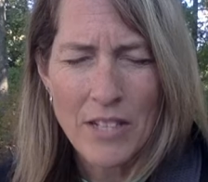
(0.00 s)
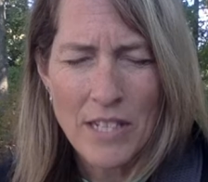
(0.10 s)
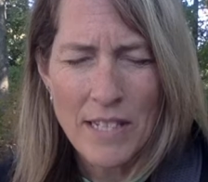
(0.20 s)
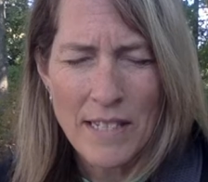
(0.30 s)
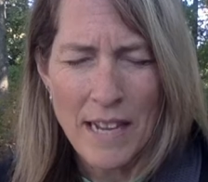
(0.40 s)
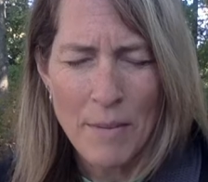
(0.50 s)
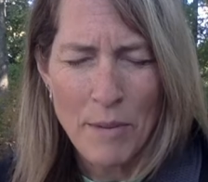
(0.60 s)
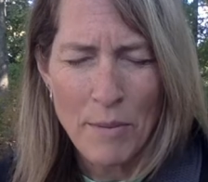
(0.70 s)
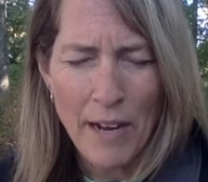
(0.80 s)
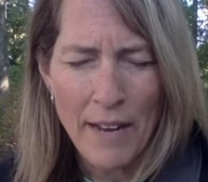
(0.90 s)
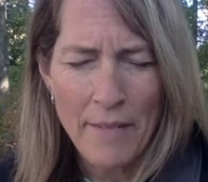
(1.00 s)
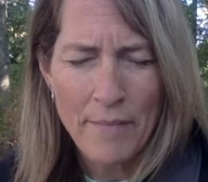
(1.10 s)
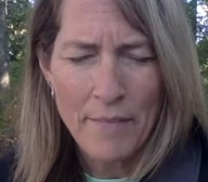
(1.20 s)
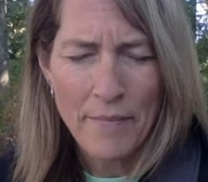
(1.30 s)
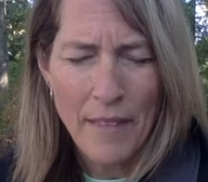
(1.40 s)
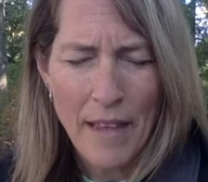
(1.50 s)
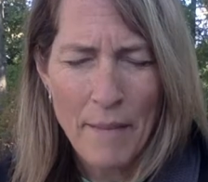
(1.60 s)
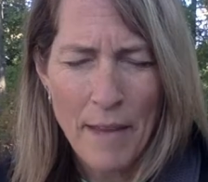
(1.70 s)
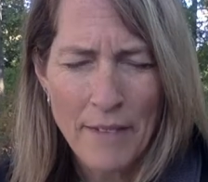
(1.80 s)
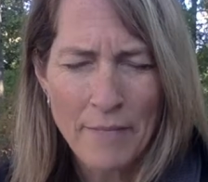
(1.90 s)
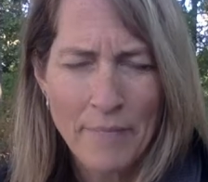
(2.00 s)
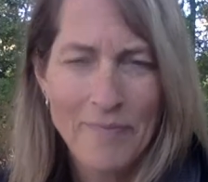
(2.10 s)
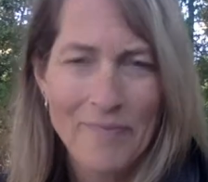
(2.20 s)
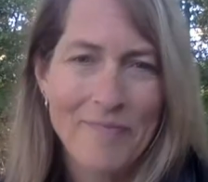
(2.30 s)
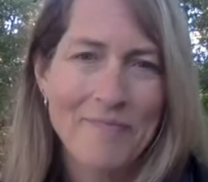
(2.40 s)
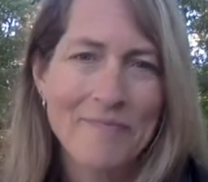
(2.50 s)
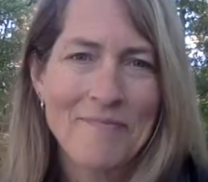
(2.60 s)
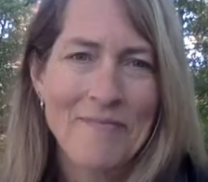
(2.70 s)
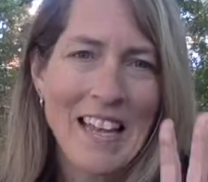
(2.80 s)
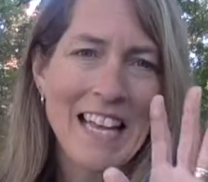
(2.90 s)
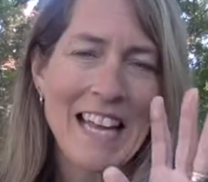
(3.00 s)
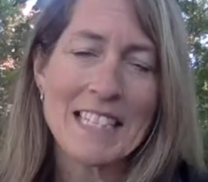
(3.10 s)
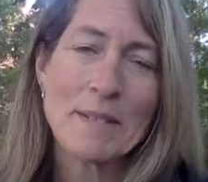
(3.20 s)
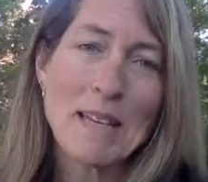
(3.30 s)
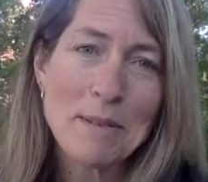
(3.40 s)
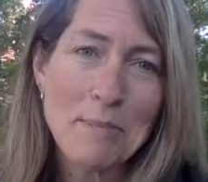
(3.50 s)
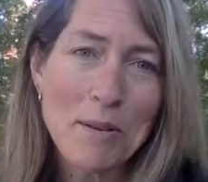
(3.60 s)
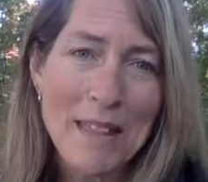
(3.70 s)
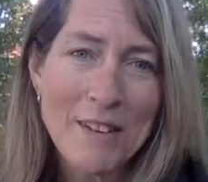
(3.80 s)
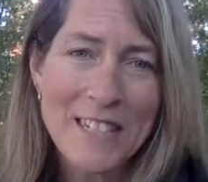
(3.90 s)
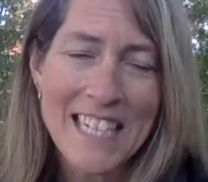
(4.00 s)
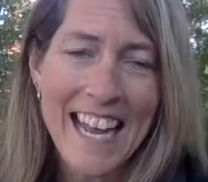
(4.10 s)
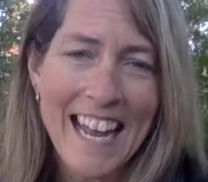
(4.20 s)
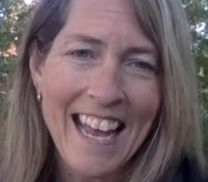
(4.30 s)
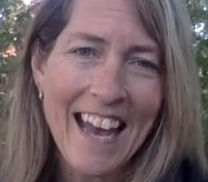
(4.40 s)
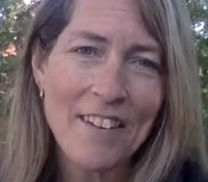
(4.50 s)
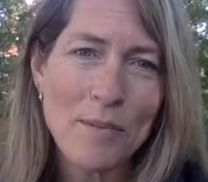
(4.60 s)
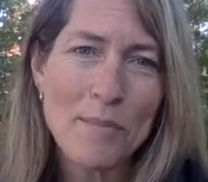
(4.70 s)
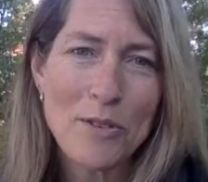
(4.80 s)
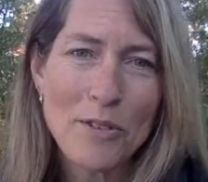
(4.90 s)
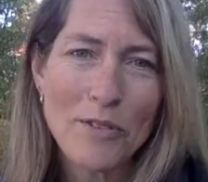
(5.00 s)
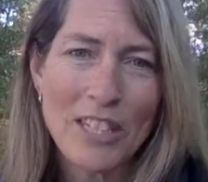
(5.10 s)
Jesus' name we pray. Amen. God's peace be with you today. Have a beautiful